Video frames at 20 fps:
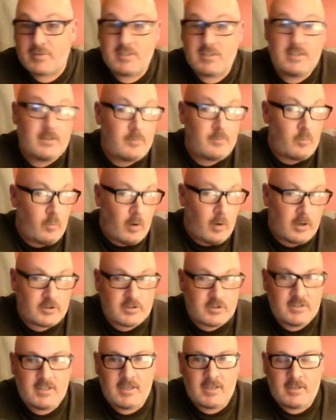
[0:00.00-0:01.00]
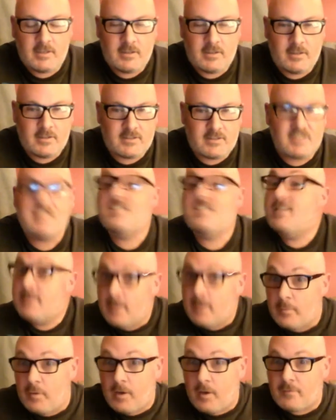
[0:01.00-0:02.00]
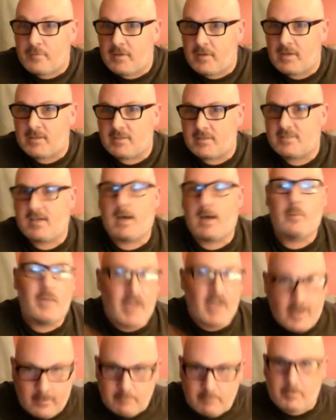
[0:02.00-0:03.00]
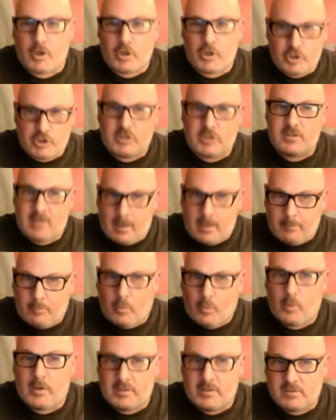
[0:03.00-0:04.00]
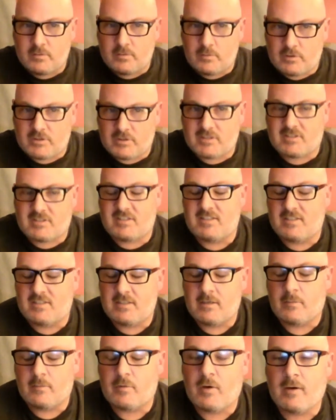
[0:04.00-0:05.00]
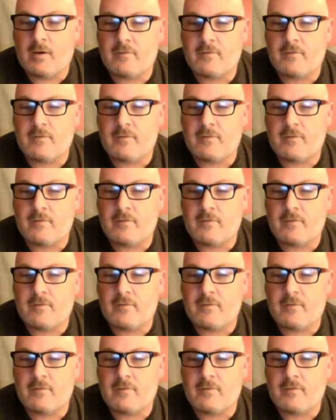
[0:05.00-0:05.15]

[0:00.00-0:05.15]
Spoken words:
I've been watching the TTWF thing at the time. We hadn't merged at that point, so it was just TTWF.